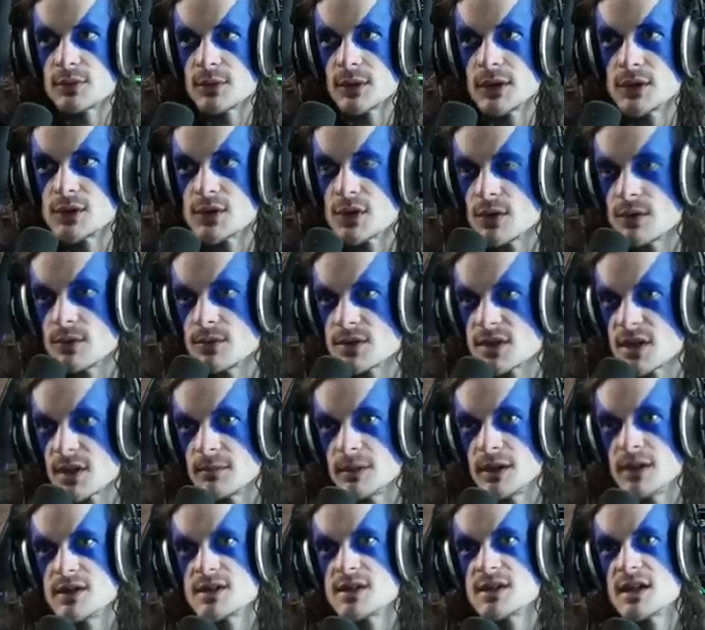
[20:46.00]
drones, that means
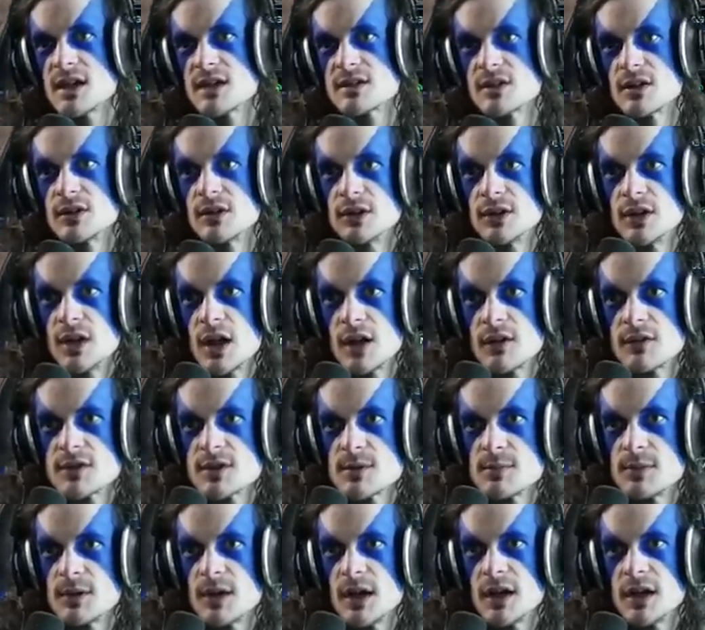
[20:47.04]
he has a lot of
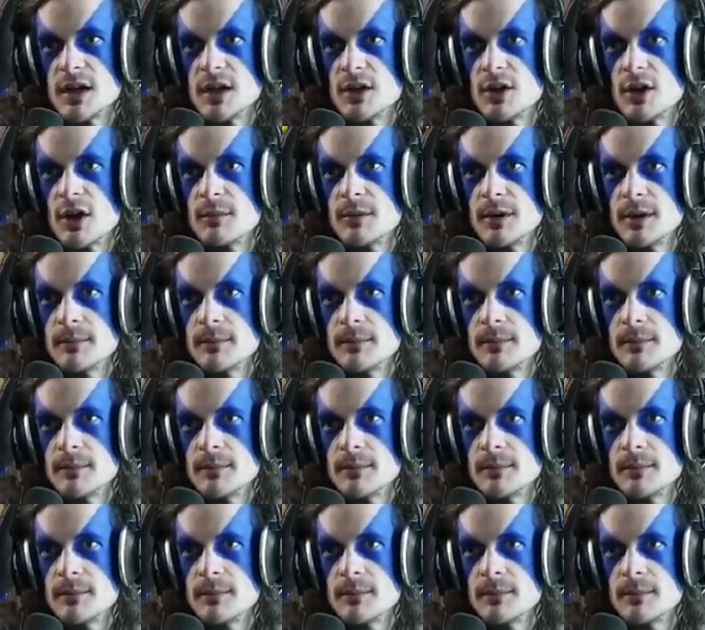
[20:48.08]
supply in army.